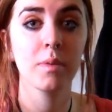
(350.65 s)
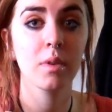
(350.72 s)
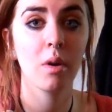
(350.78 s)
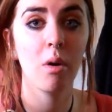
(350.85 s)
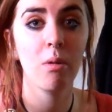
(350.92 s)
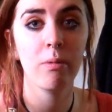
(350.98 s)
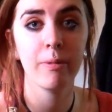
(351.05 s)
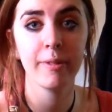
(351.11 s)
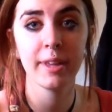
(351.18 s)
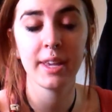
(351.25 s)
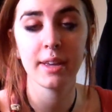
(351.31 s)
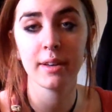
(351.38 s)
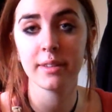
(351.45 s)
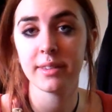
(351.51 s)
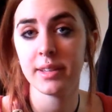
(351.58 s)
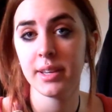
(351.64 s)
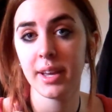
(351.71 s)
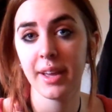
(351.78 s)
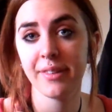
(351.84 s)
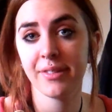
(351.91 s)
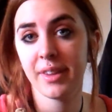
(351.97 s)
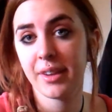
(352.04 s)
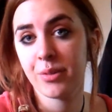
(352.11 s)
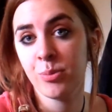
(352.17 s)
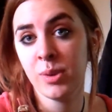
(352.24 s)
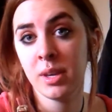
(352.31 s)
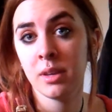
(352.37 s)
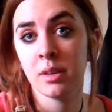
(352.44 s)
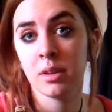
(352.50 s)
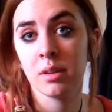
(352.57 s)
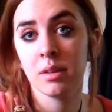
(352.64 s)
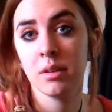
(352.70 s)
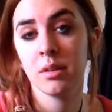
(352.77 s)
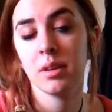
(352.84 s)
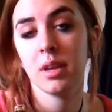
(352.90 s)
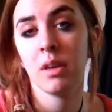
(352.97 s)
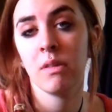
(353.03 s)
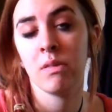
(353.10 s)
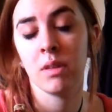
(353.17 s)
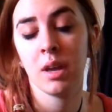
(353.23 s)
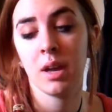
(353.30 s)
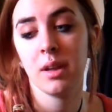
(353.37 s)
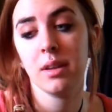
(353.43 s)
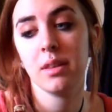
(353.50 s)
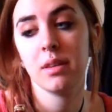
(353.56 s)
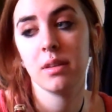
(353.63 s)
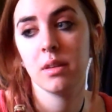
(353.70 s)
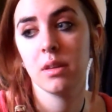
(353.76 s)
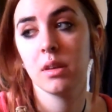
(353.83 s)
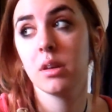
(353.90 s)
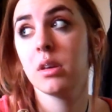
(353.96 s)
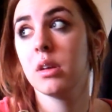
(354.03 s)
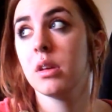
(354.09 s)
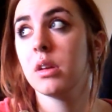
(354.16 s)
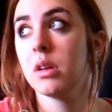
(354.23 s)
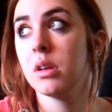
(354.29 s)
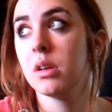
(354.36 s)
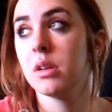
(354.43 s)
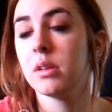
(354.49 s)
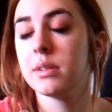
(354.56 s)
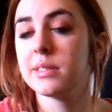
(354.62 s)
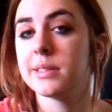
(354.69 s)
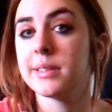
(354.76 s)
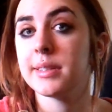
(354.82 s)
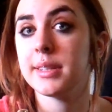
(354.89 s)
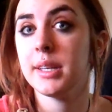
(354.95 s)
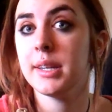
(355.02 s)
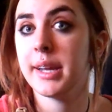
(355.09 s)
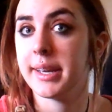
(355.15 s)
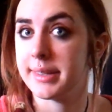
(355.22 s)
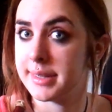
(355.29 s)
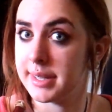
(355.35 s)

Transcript: Hopefully I'll see you guys next week. If not, see you next